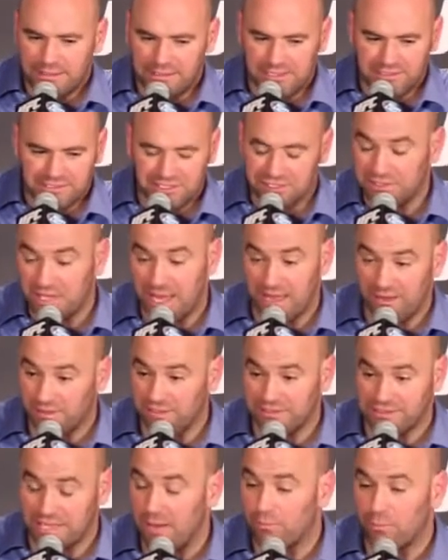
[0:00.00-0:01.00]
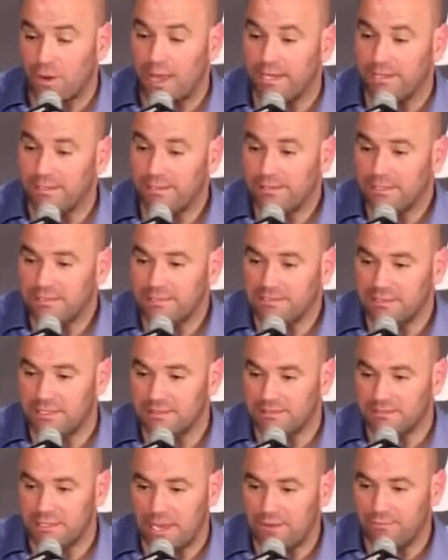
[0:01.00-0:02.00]
It's not right.
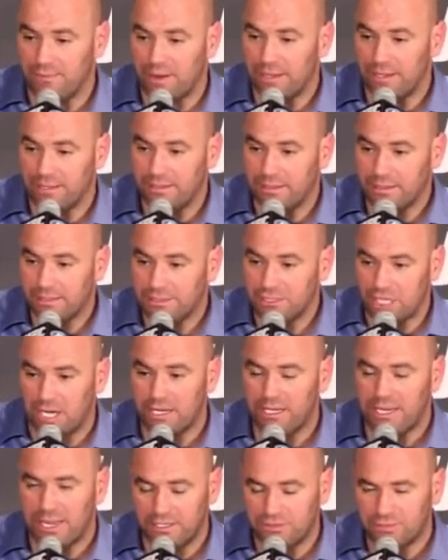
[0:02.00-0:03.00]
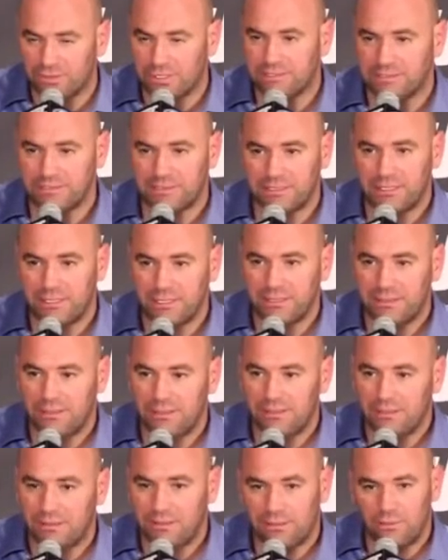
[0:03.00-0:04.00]
It's not right. Johnny Hendricks
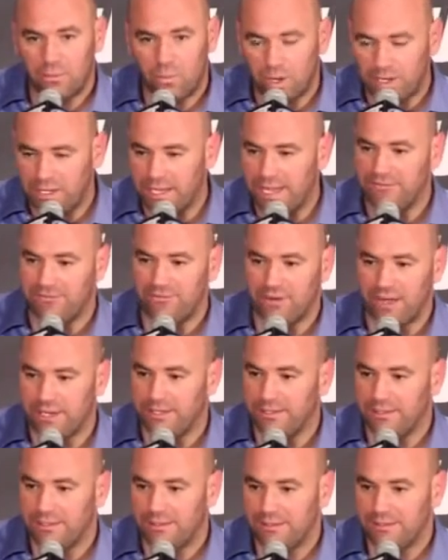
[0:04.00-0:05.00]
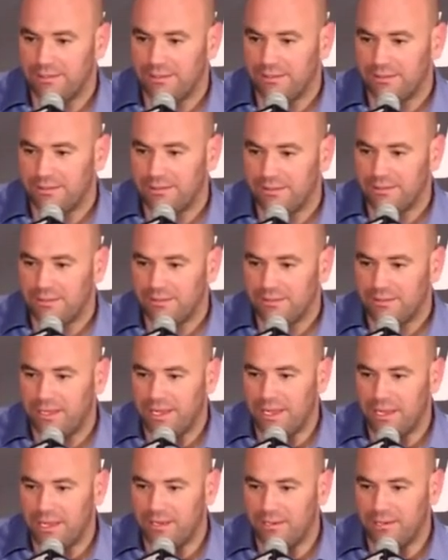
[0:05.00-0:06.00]
won that fight,
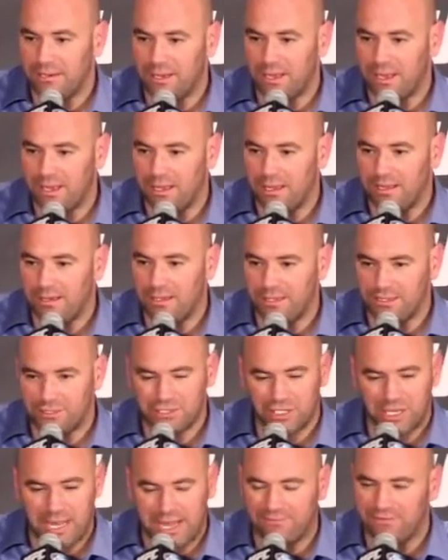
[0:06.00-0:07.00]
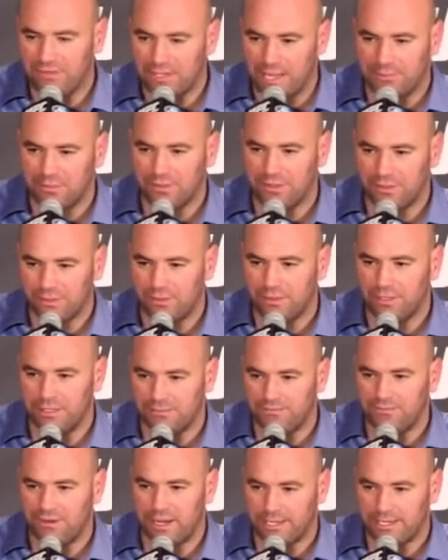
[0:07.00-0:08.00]
and he should have the opportunity
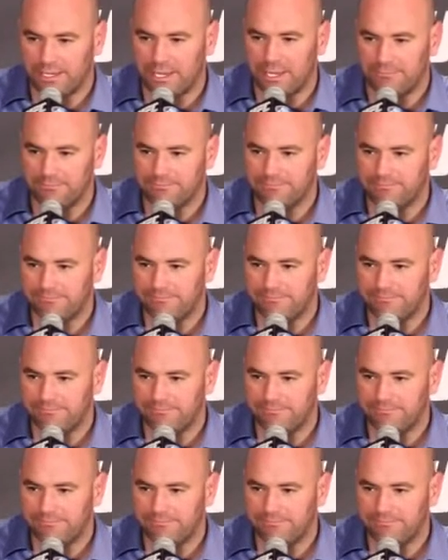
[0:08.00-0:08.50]
to fight again.